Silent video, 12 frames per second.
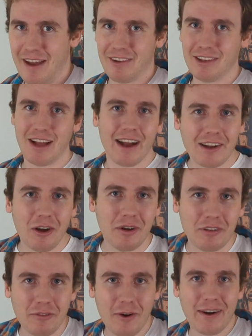have a lot
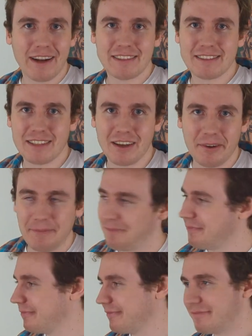going for it, so
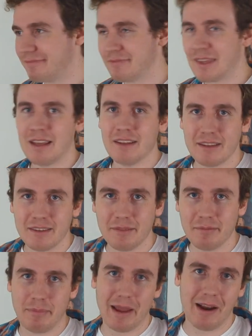
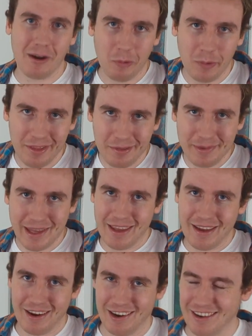bear with me
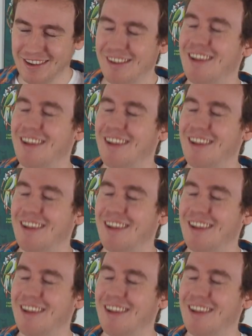here.